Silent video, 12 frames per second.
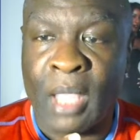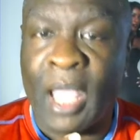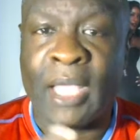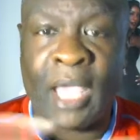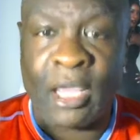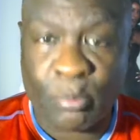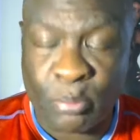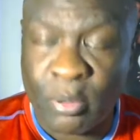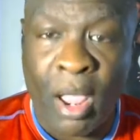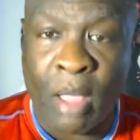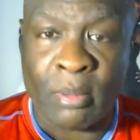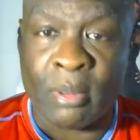i got a
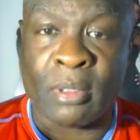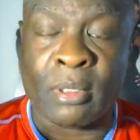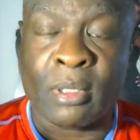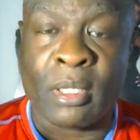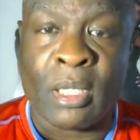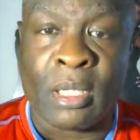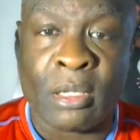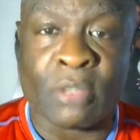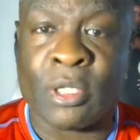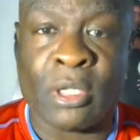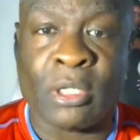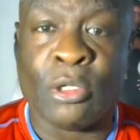problem
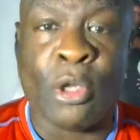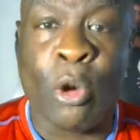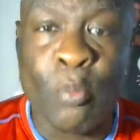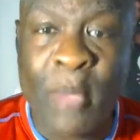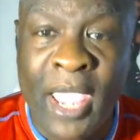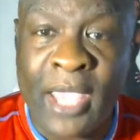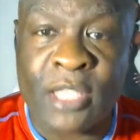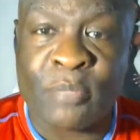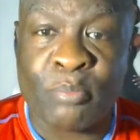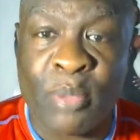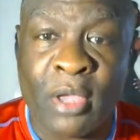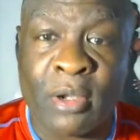because no man is
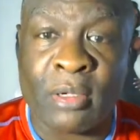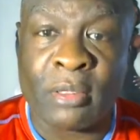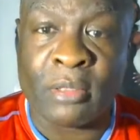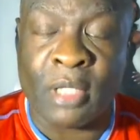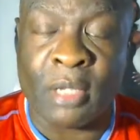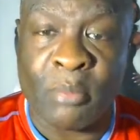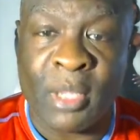better than